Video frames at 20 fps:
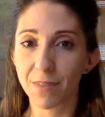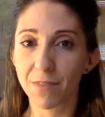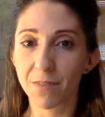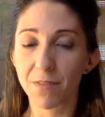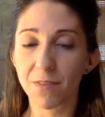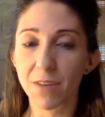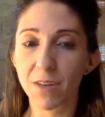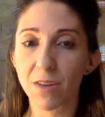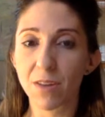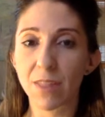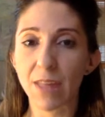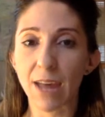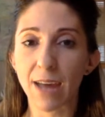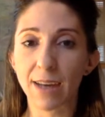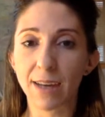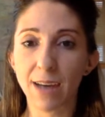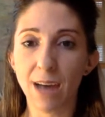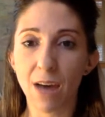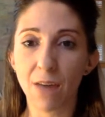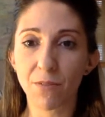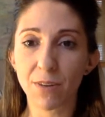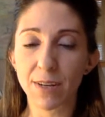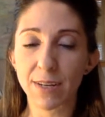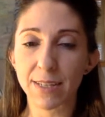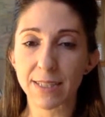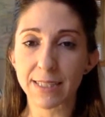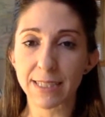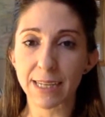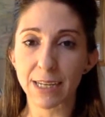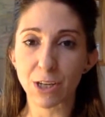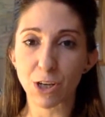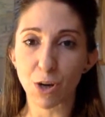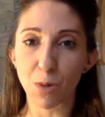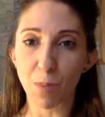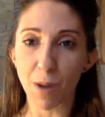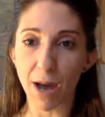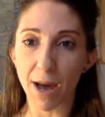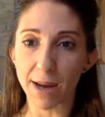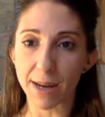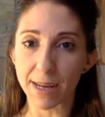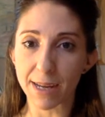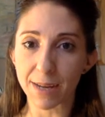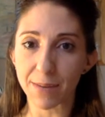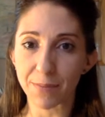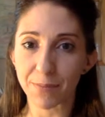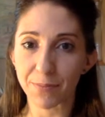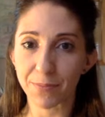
Feel that confidence in your body.